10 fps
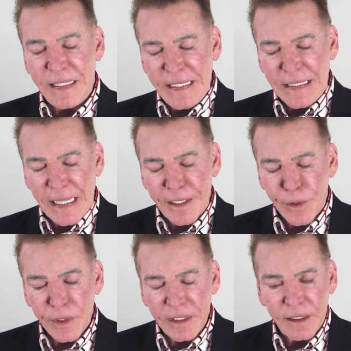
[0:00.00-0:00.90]

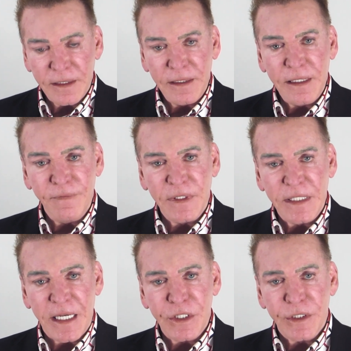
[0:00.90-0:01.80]
e-letter
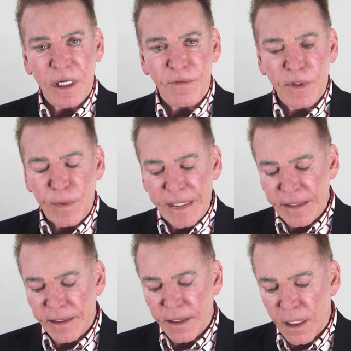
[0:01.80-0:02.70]
invitation every
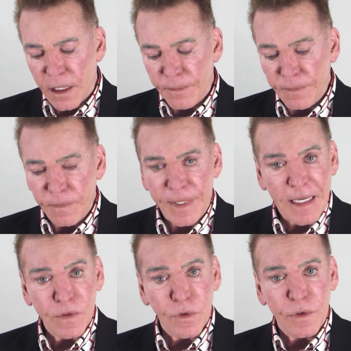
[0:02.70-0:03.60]
week, uh,
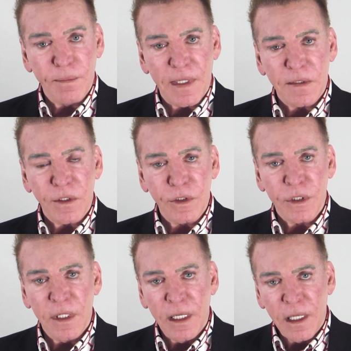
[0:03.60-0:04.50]
pastor's message,